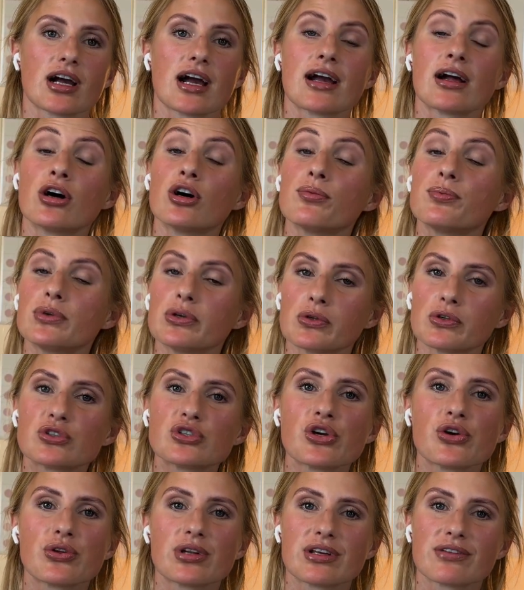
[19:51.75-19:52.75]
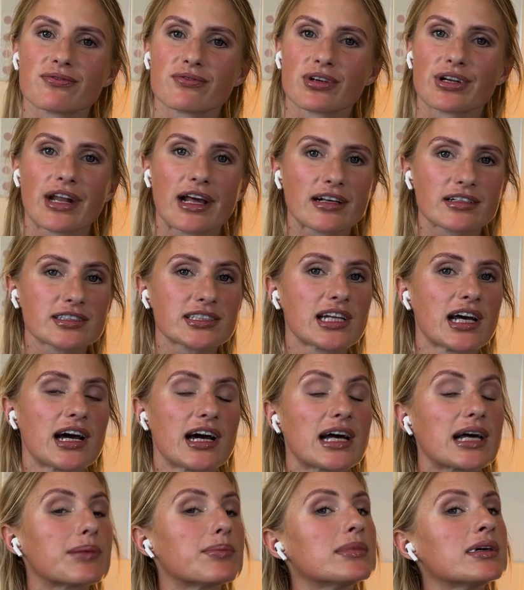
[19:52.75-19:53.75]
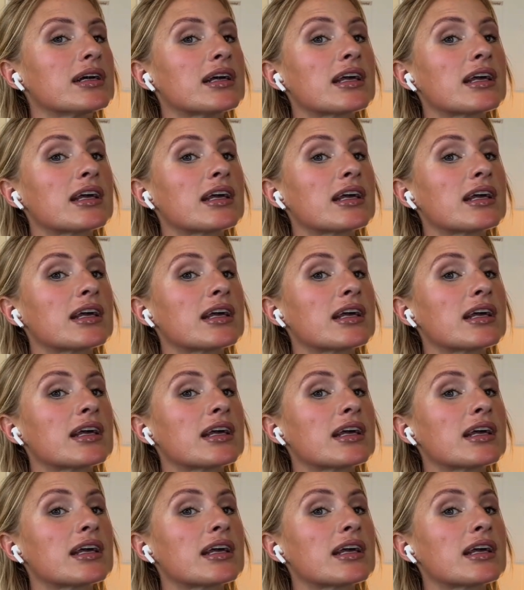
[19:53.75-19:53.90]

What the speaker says: I hope you will tune in for next time.